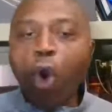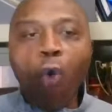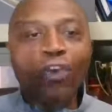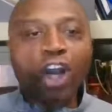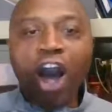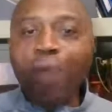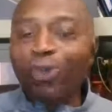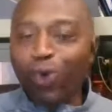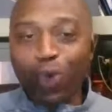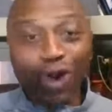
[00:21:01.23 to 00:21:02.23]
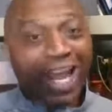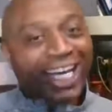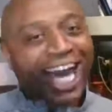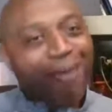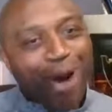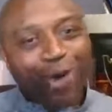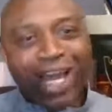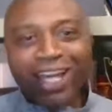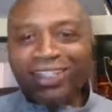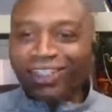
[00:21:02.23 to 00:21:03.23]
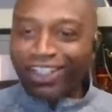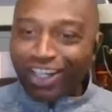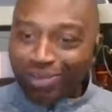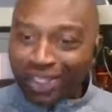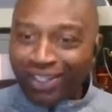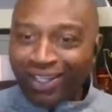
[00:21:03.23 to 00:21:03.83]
overcome. Come on, ladies and gentlemen.